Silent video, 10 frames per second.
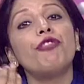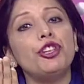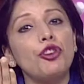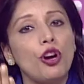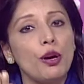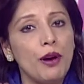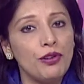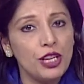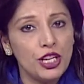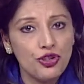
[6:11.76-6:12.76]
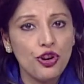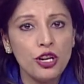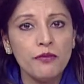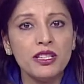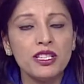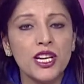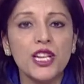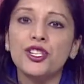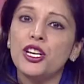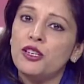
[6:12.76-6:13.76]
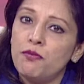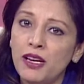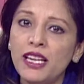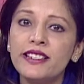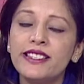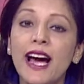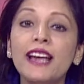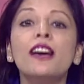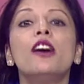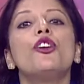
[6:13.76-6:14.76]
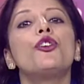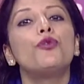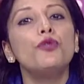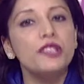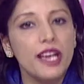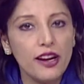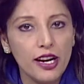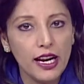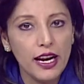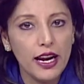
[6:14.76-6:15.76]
We talk about the heteronomous stage, it means that rules are